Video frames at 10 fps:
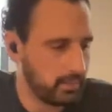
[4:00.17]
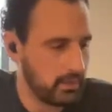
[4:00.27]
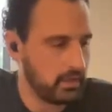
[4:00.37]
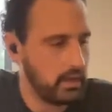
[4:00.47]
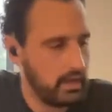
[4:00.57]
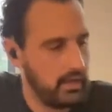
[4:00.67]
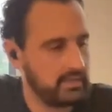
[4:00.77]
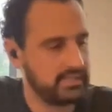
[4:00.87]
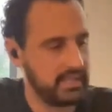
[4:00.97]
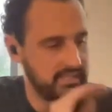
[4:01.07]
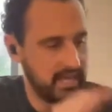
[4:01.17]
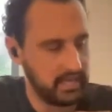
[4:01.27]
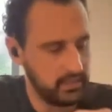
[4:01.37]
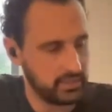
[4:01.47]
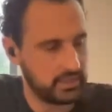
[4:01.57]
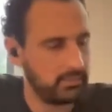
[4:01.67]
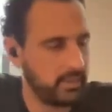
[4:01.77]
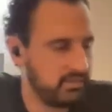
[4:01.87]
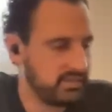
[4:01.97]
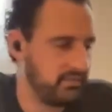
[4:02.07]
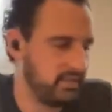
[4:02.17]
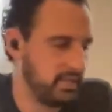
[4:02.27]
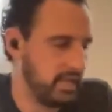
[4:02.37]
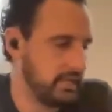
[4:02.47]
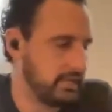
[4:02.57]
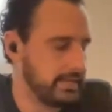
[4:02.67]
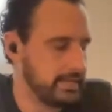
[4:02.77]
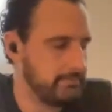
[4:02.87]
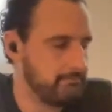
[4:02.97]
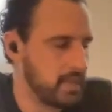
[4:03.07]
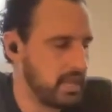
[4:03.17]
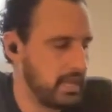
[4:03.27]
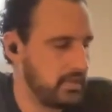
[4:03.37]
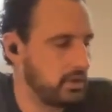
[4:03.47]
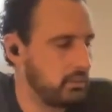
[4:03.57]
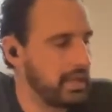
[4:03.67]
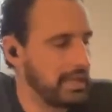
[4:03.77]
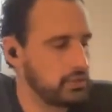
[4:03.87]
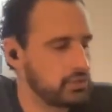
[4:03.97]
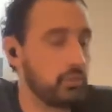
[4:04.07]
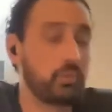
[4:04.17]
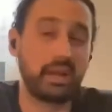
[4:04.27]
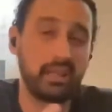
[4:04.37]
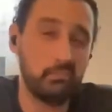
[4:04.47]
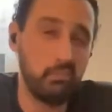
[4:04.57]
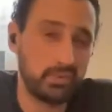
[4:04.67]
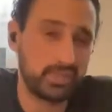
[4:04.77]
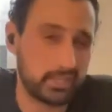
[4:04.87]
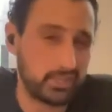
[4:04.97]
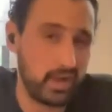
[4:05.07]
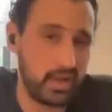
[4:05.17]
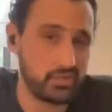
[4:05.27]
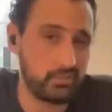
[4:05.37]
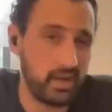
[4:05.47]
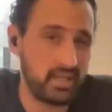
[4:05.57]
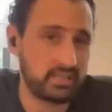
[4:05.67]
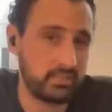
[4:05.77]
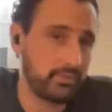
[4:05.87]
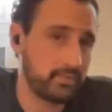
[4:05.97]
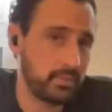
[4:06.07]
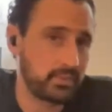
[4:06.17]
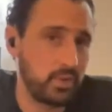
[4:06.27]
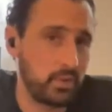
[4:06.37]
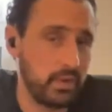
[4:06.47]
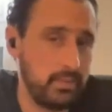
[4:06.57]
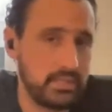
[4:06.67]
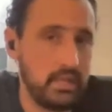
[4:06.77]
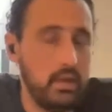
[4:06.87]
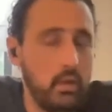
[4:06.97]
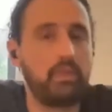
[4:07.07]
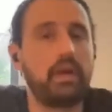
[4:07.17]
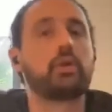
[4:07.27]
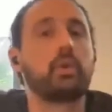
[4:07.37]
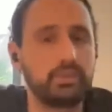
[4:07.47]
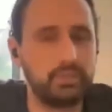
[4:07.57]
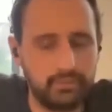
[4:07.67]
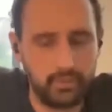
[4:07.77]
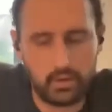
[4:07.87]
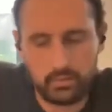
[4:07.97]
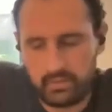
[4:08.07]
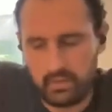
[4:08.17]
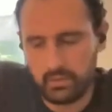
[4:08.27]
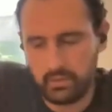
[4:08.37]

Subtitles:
number, set to 80, just above 78. And we can ensure that we're getting the most extraction possible from those cocoa nibs without going too far,